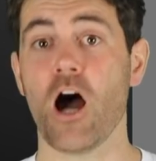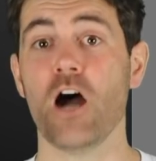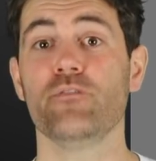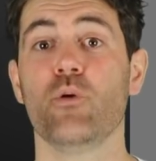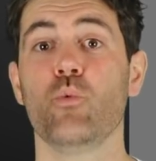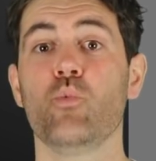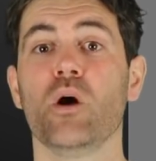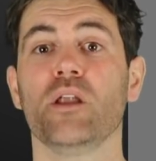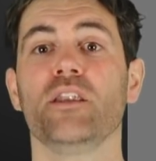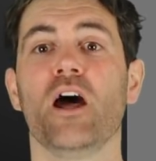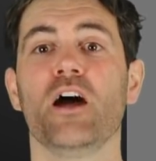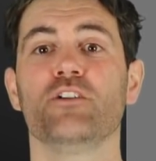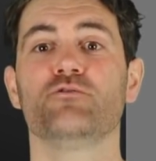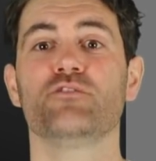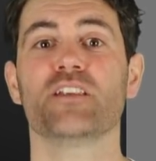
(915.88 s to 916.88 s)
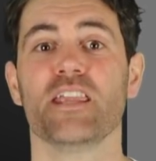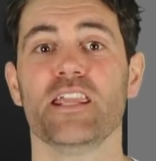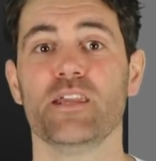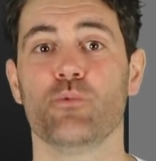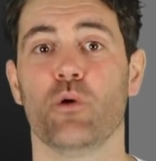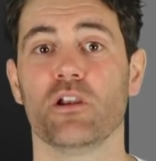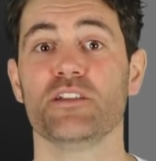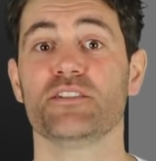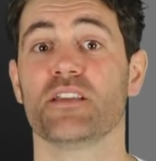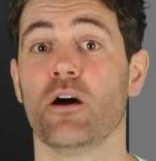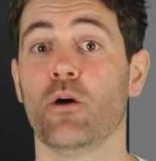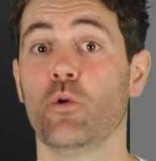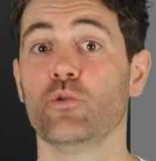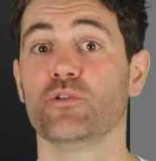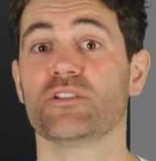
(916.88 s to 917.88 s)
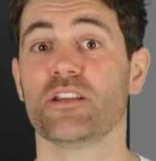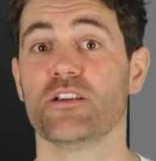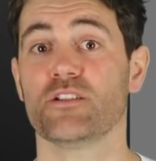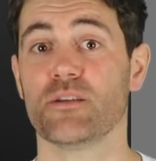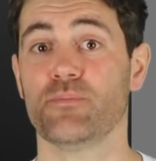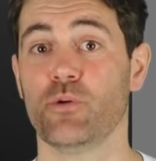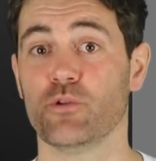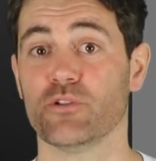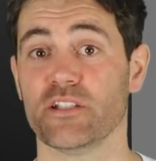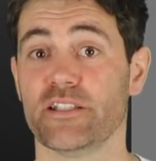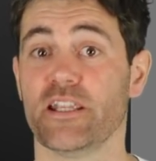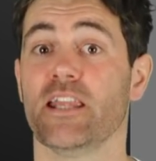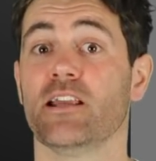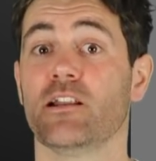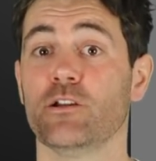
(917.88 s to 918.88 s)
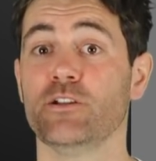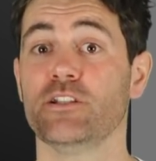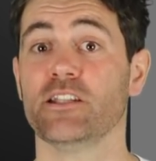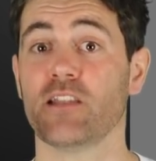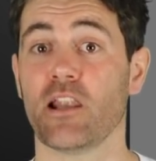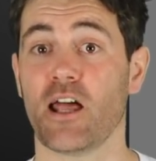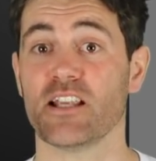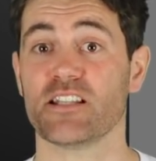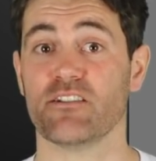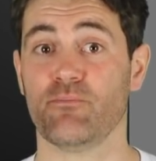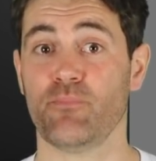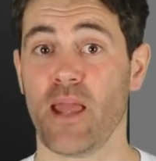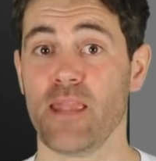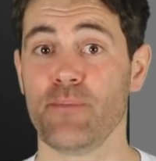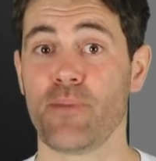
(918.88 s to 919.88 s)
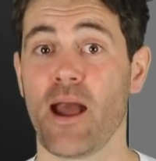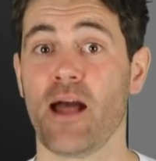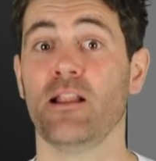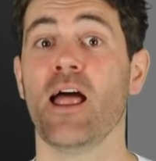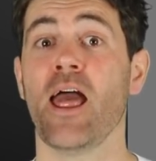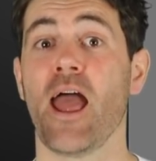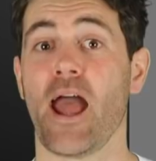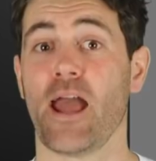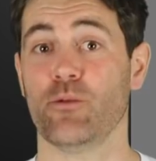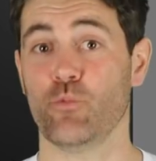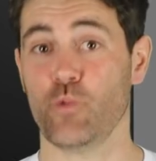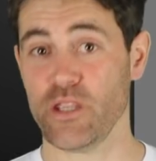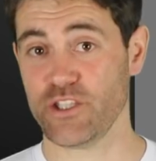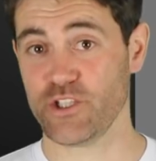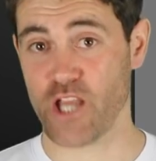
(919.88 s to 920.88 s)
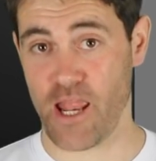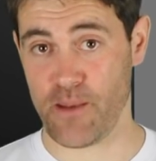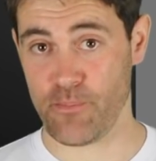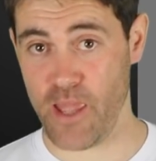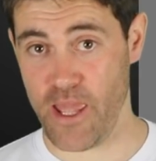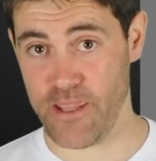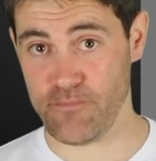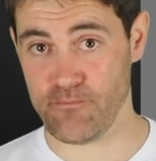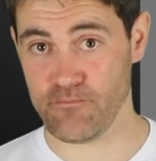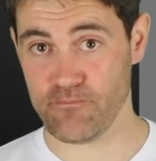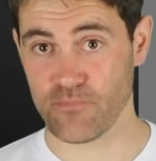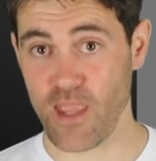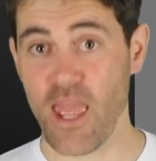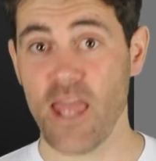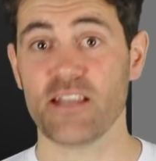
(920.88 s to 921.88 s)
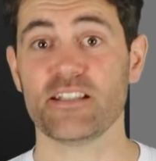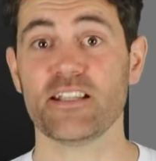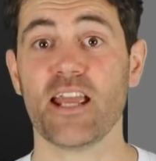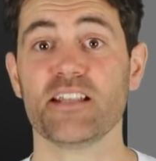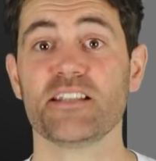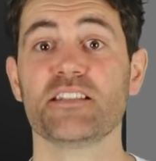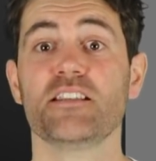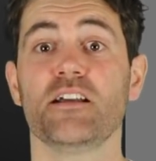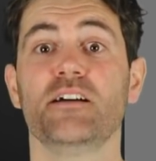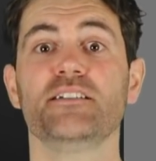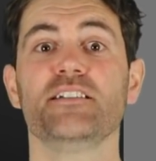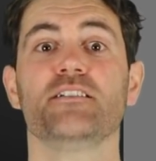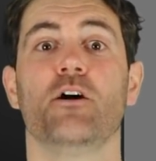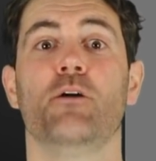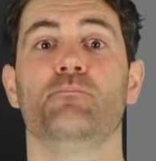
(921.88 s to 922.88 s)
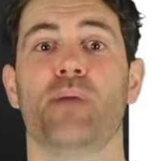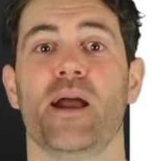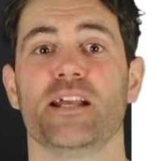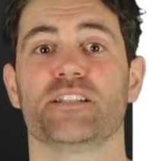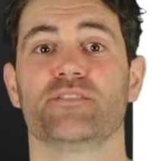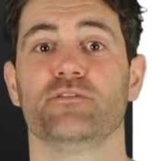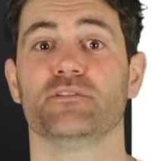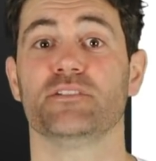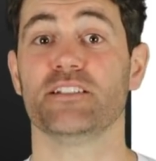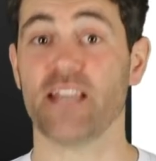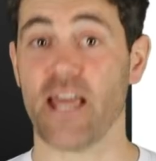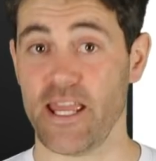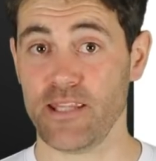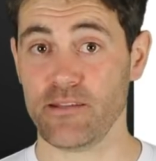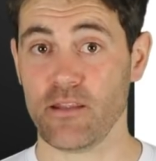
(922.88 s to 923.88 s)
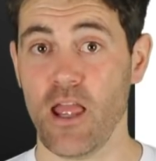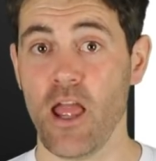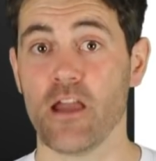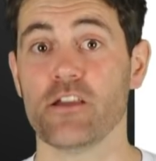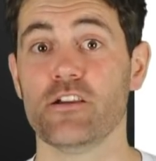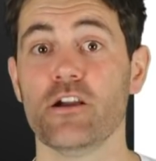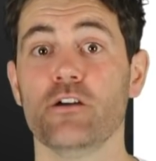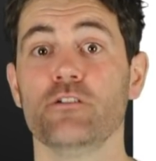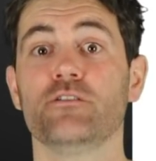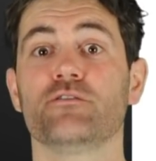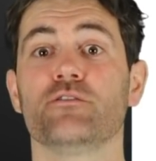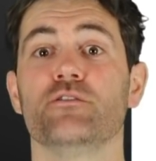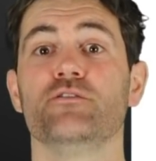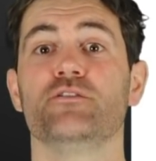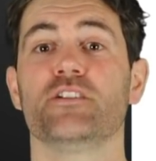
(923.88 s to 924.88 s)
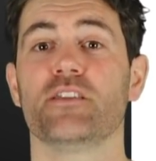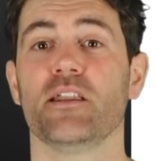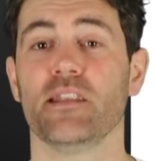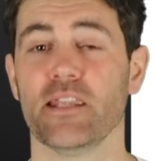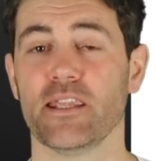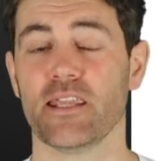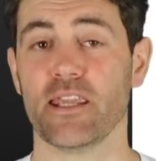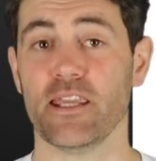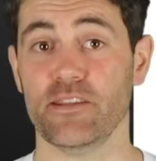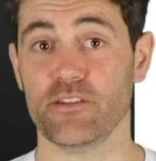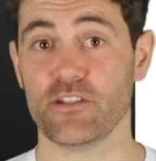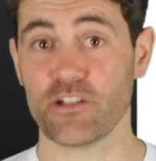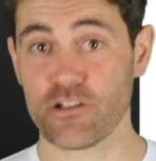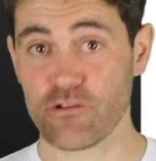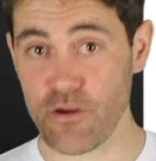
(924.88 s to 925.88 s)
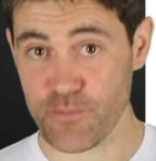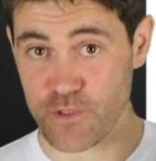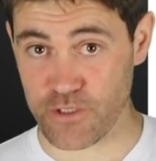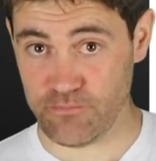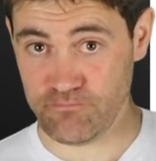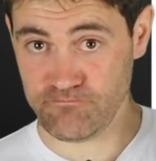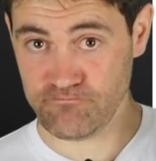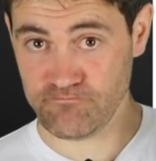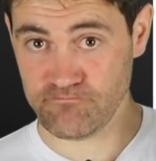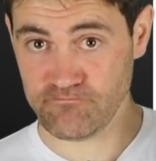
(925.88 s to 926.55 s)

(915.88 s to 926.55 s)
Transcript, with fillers: Over 100 e wallets are also supported, including the likes of PayPal and WeChat Pay. To get started on Paxful today, go through to the link in the description.